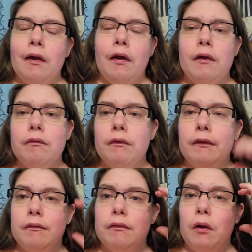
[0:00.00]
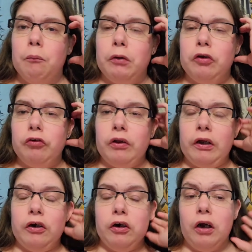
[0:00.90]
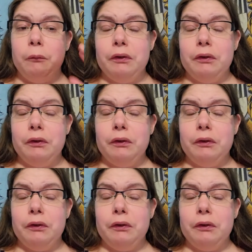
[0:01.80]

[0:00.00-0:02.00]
Hey guys, it's much later.